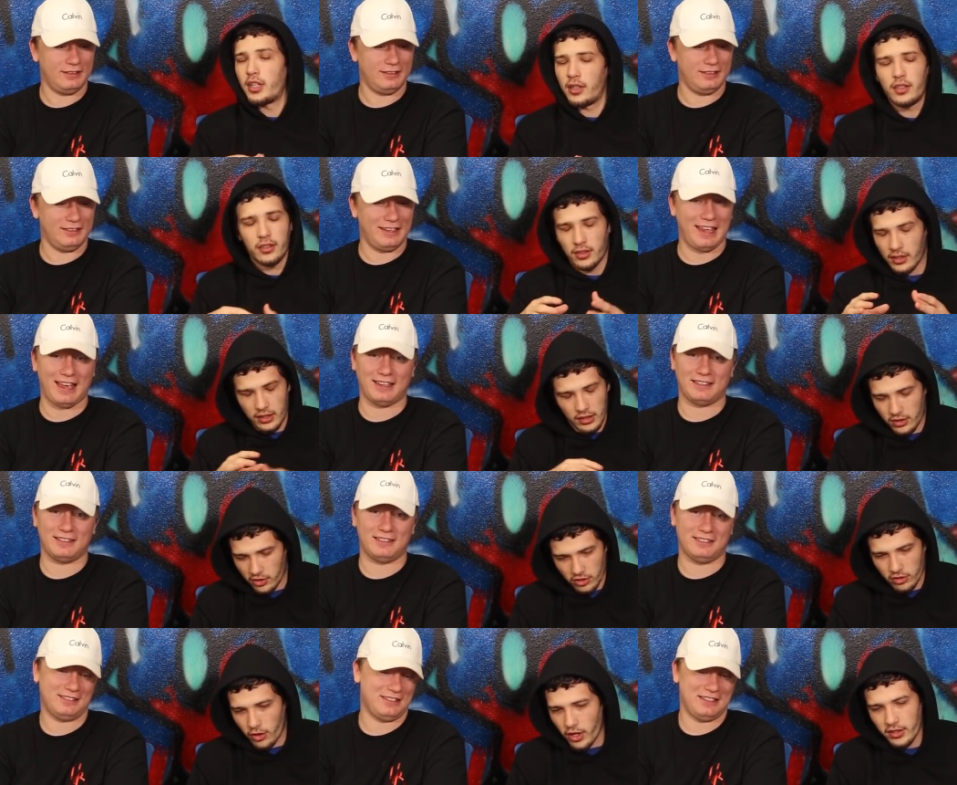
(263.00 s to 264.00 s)
Speaker 1: me in. Yeah. It's
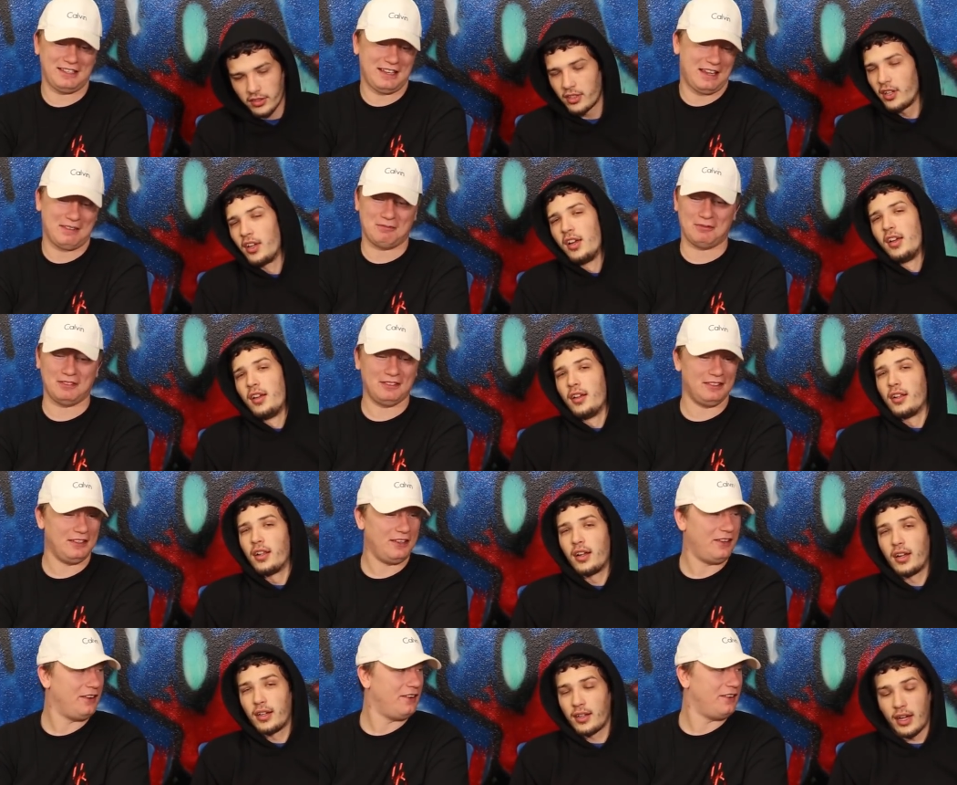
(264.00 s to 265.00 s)
just crazy.
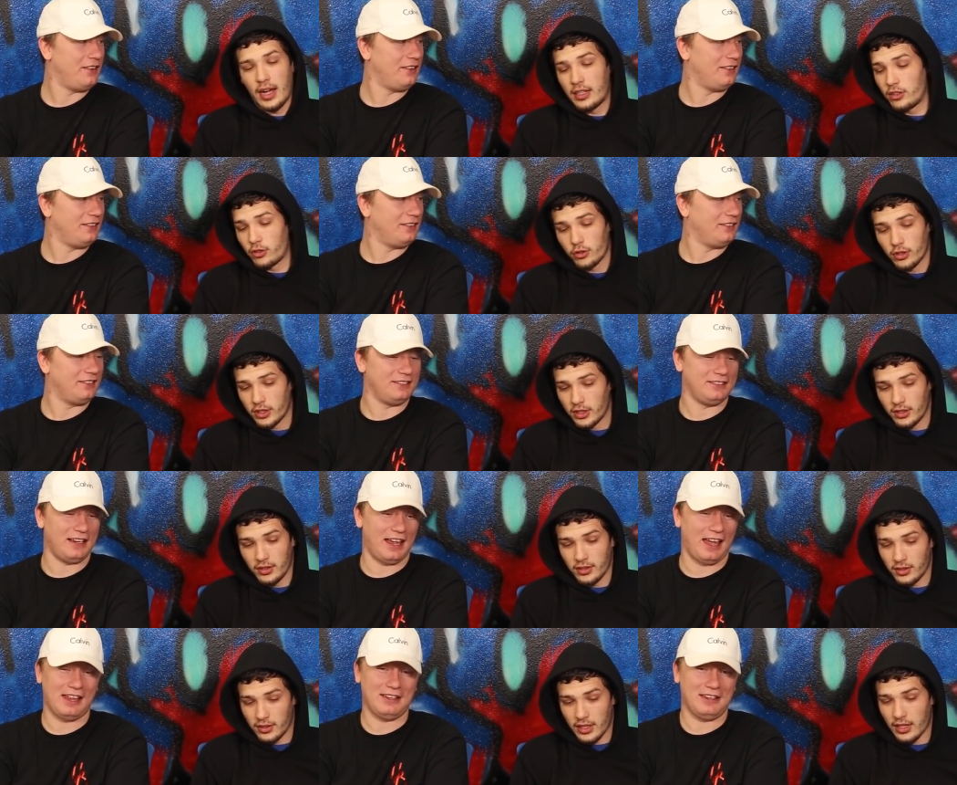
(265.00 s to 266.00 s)
Uh, I enjoy it.
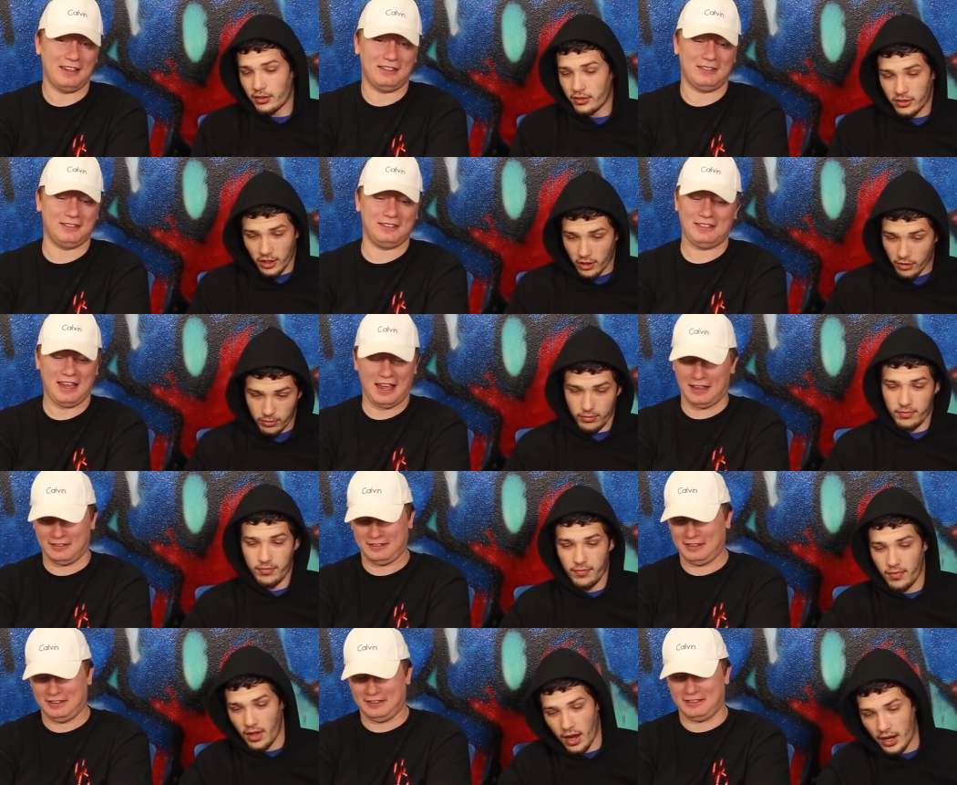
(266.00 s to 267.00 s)
That was dope. Yeah,
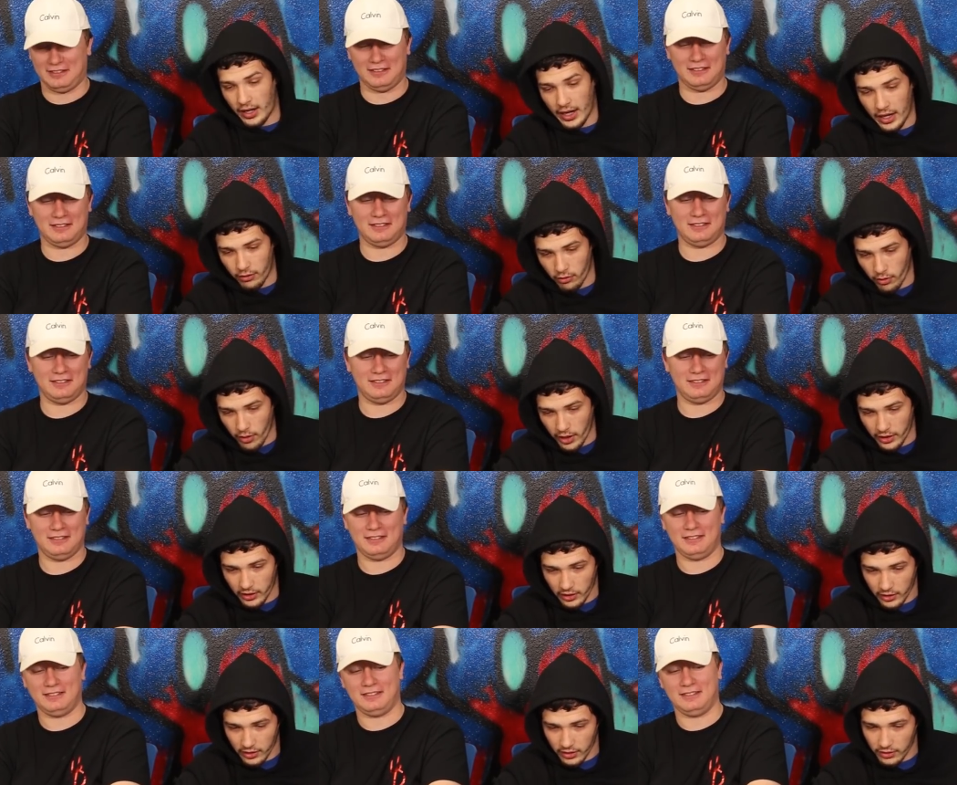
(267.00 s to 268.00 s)
I gotta rewind
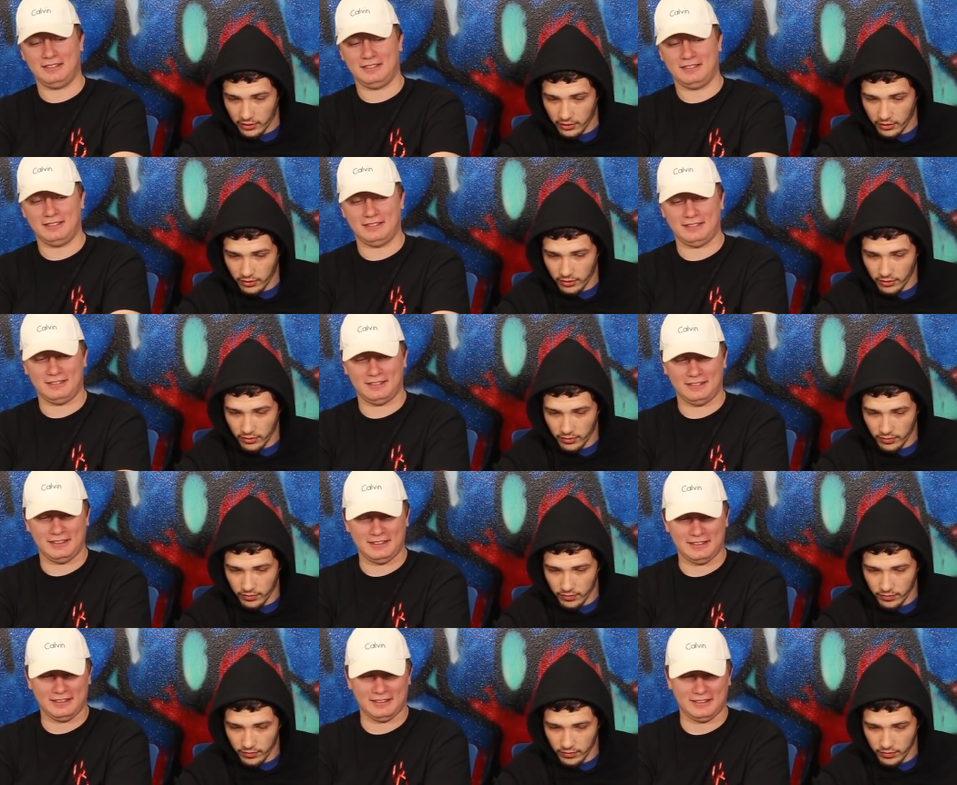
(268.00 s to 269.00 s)
it.
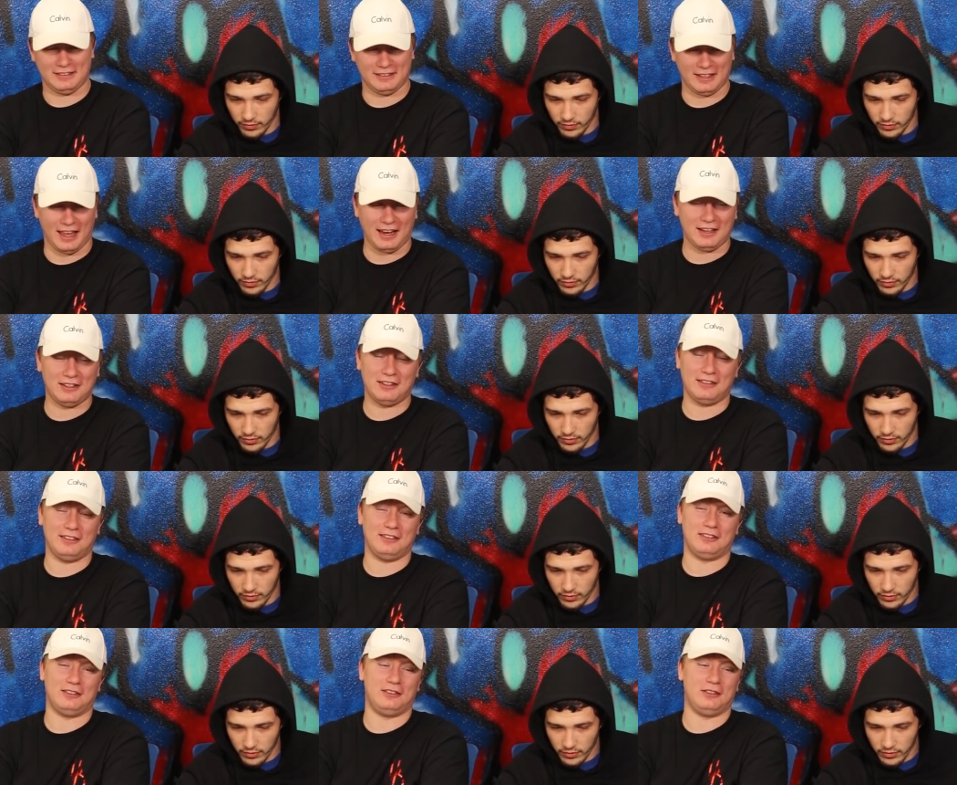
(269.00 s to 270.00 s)
Speaker 2: It's just, I can just
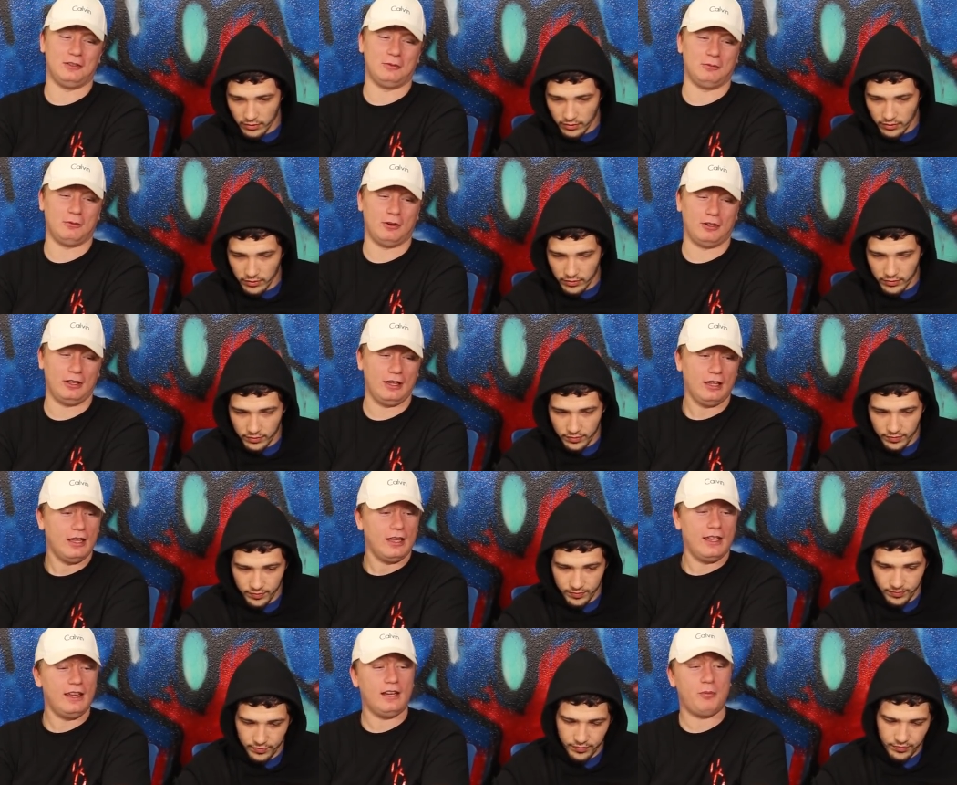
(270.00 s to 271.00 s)
listen to him run.
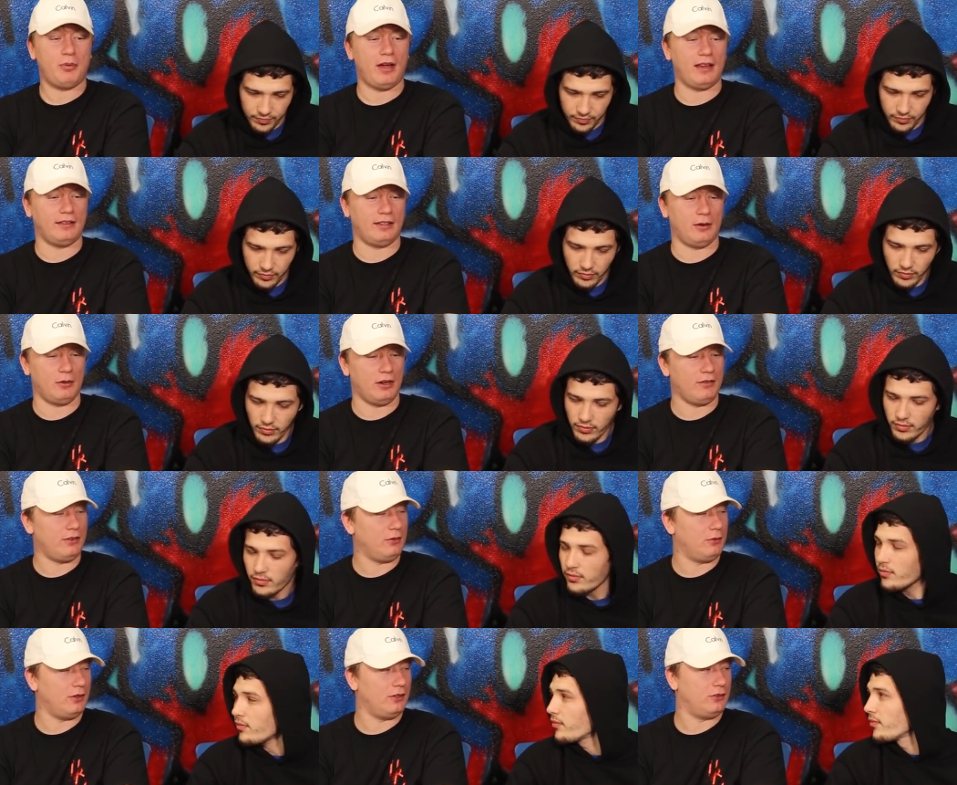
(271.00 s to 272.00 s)
He could probably say whatever he